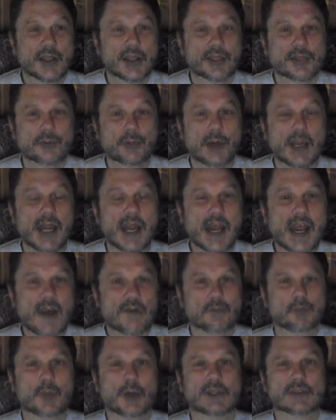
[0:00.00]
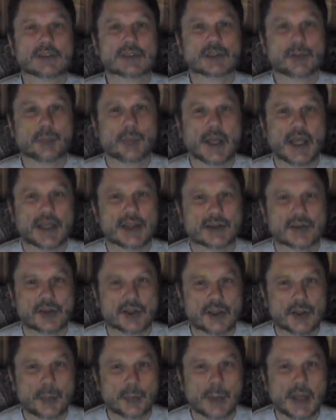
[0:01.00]
3.5 months
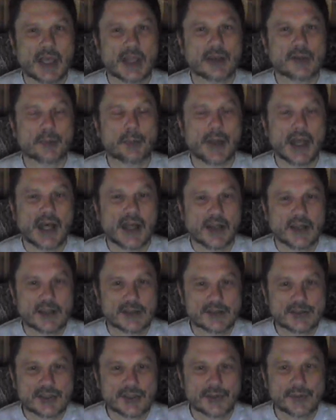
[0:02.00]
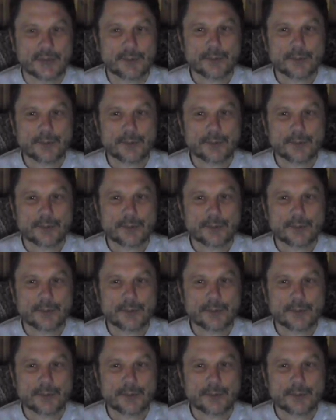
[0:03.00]
to pay the balance.